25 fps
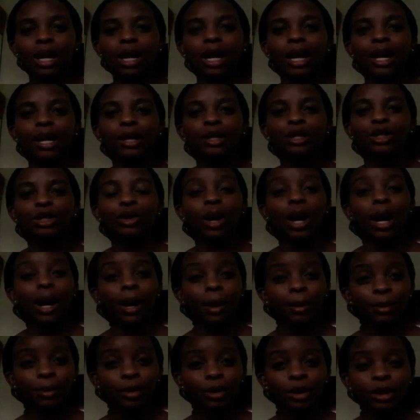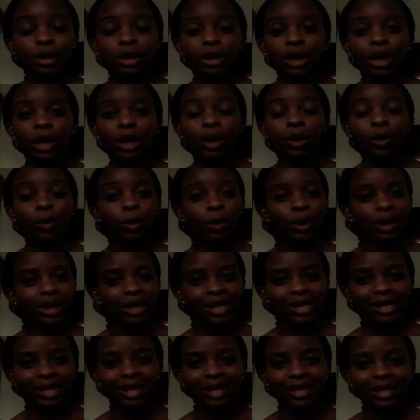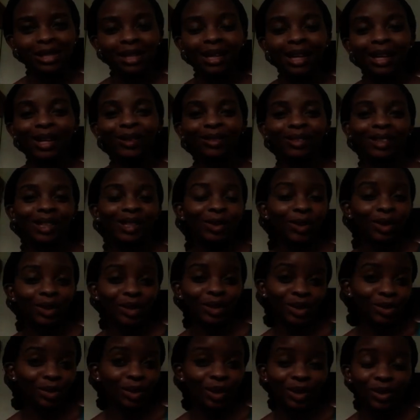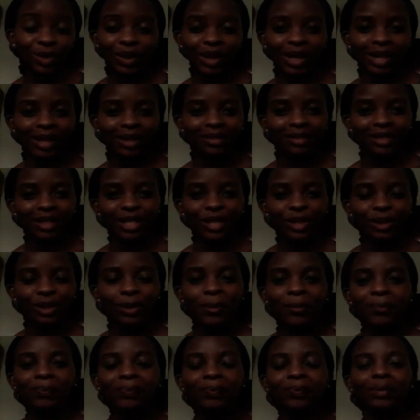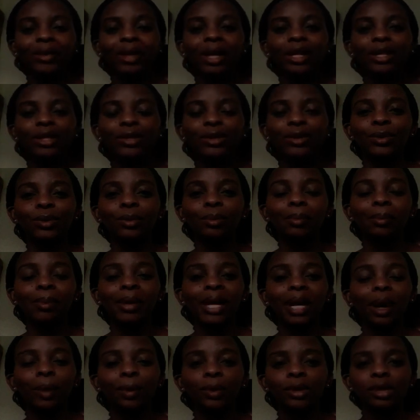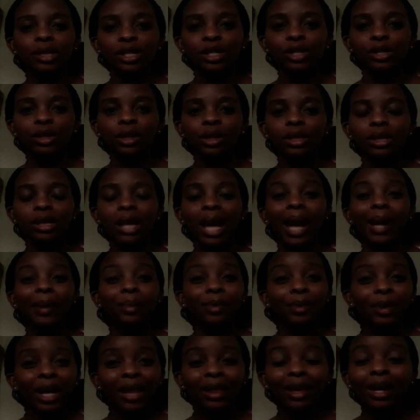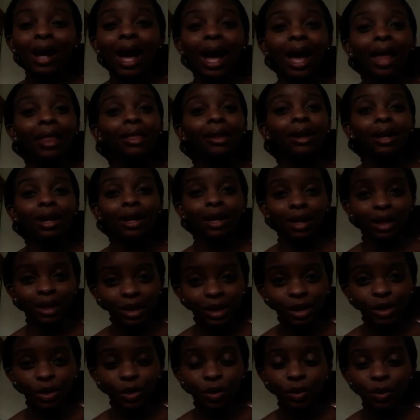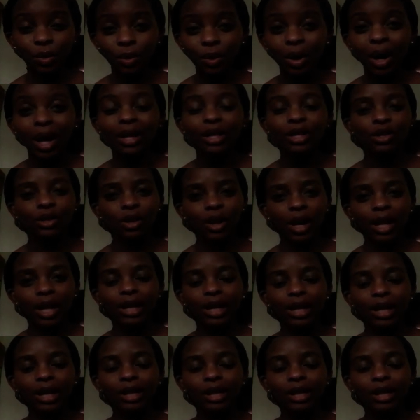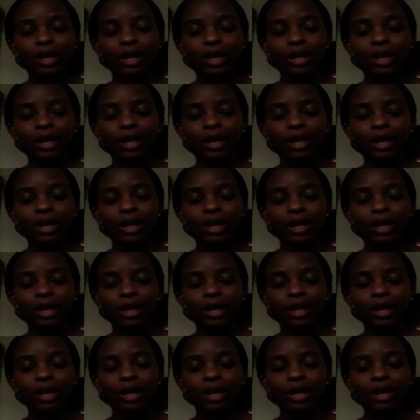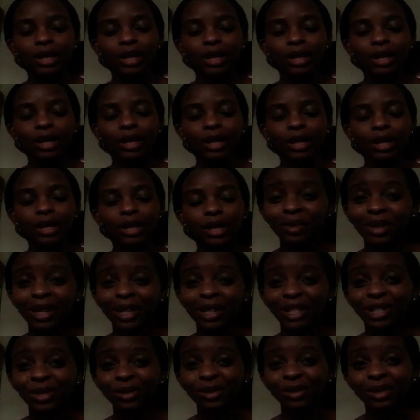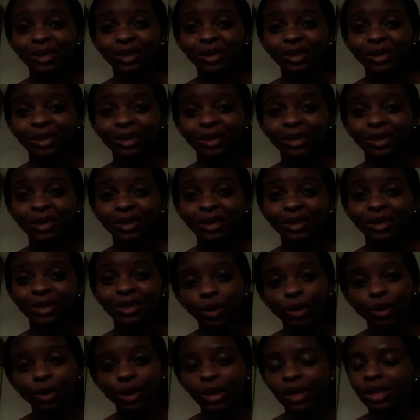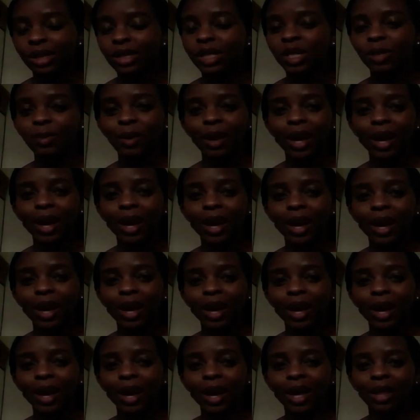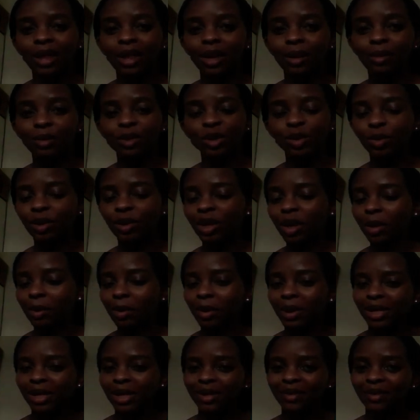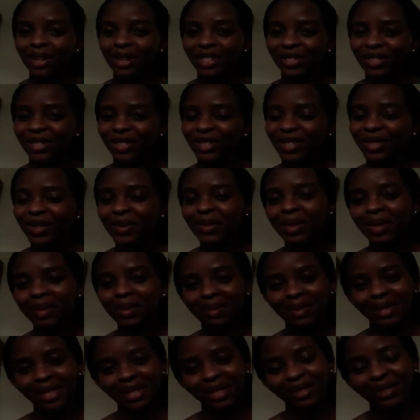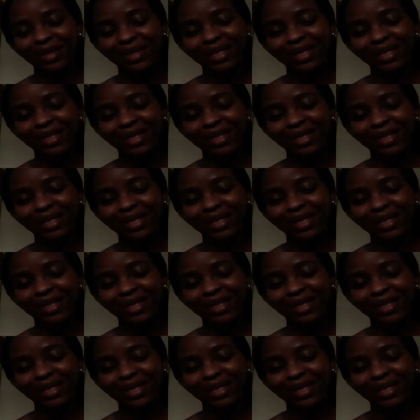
and your humble qualities. And I know that God is going to elevate you to bigger positions. I pray that other girls who are trying out in modeling look up to you. And I hope that you never change and you always inspire them to be the best versions of themselves.